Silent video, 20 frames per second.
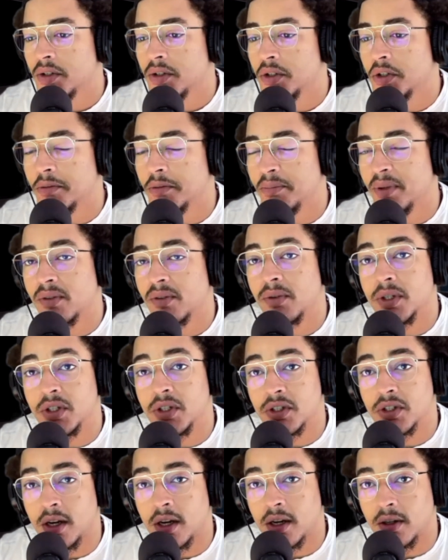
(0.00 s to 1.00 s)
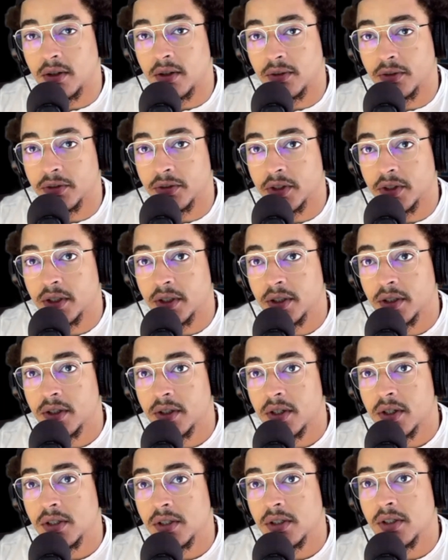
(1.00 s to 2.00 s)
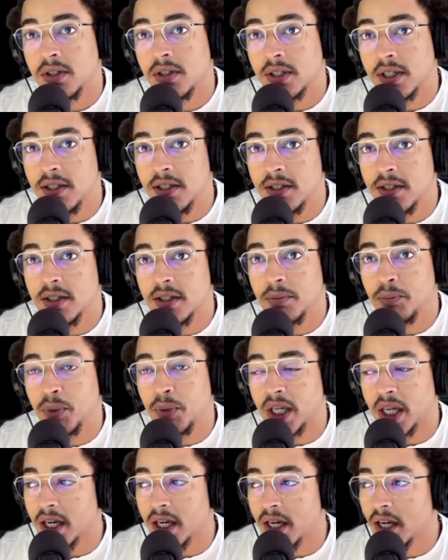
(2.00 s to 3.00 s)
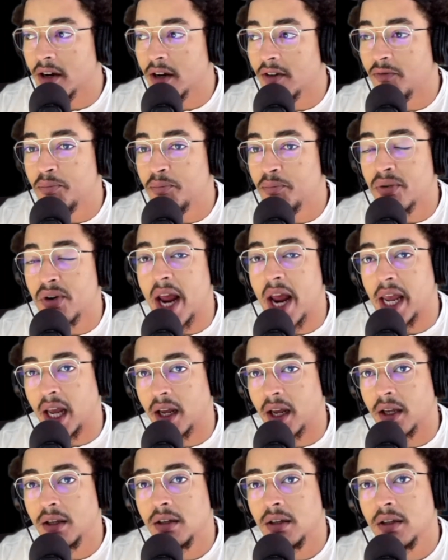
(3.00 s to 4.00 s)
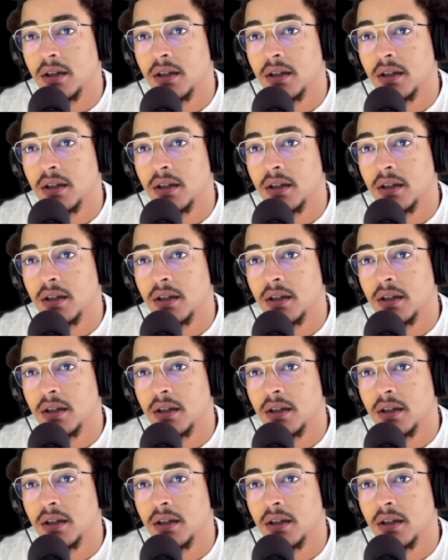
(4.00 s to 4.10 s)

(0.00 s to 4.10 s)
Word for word: to be resolved since the beginning of praying.